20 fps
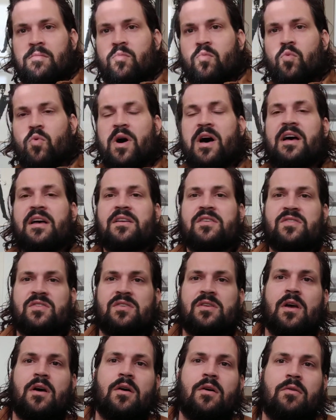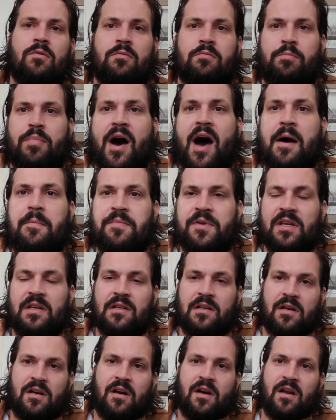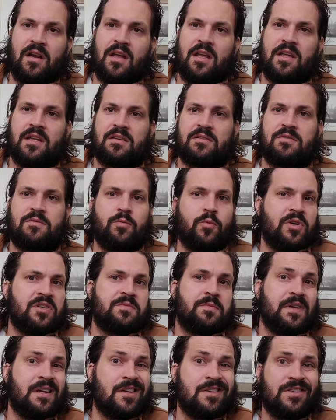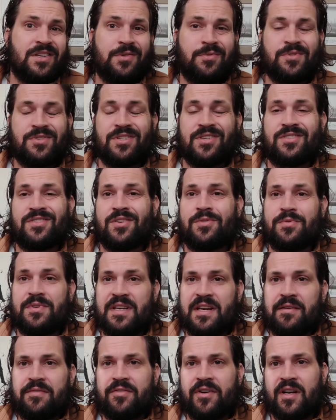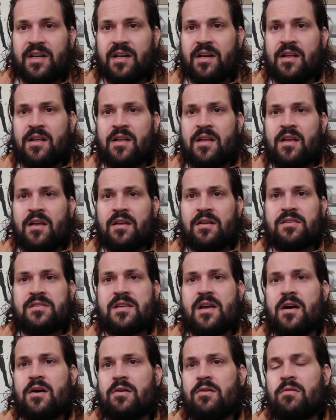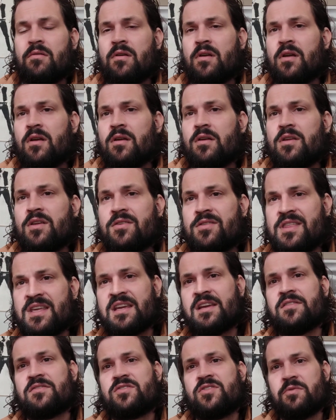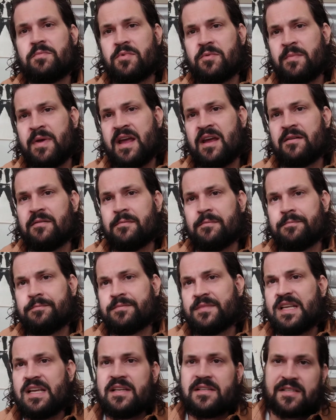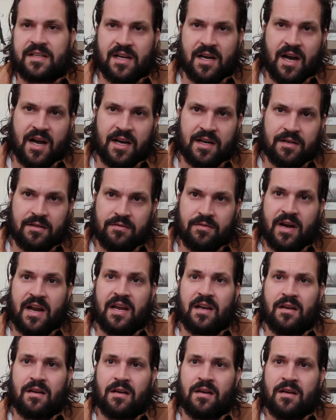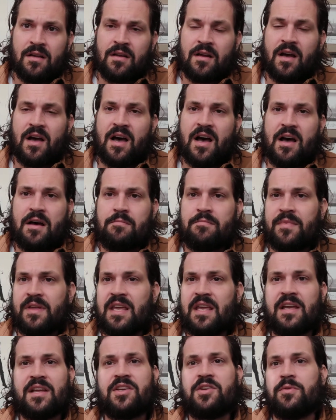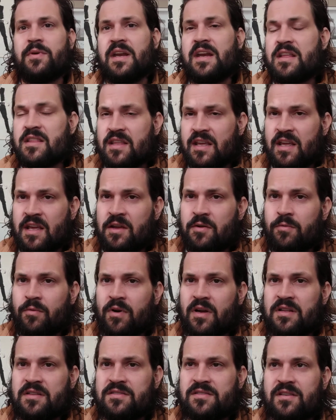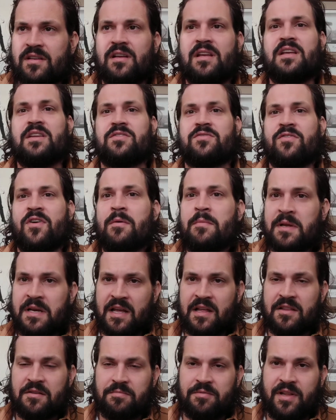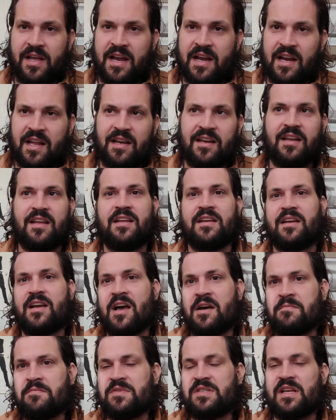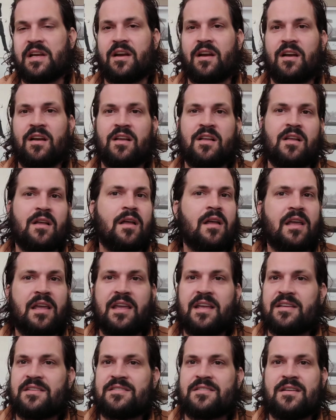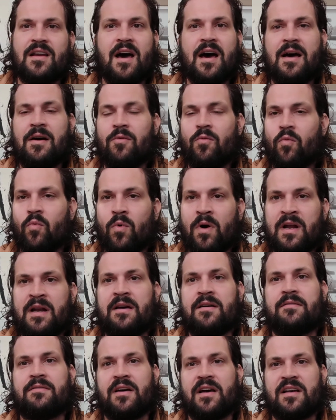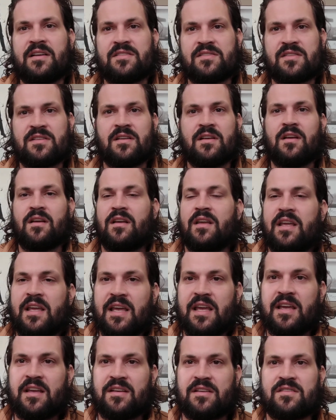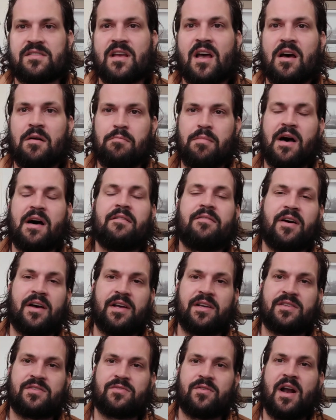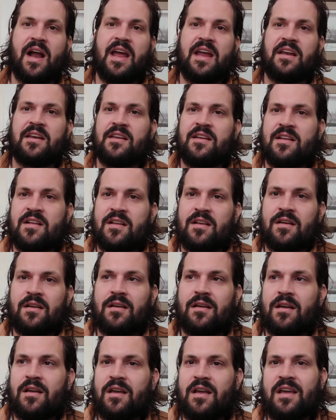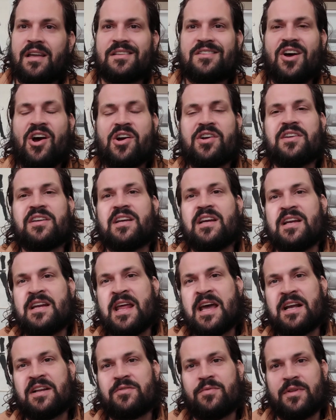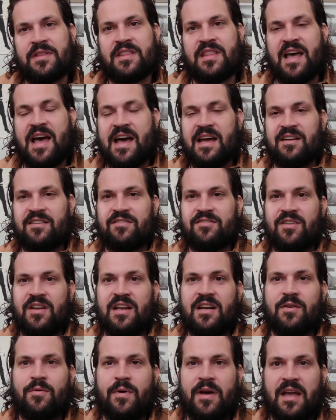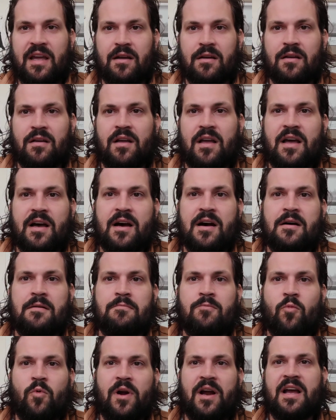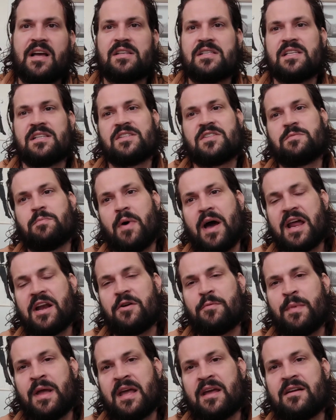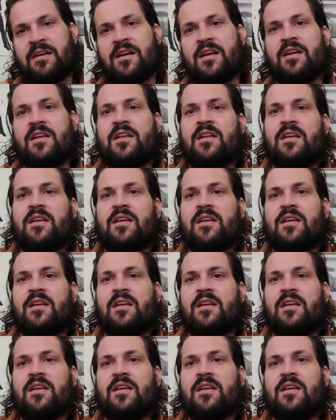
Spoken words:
was so popular was because he was just so different. So you think of Superman, he's a god, right? He can do anything he wants. He's from another planet. He comes here. He is not one of us. He is above us, right? It's hard to connect with that in a way. Whereas in Spider-Man,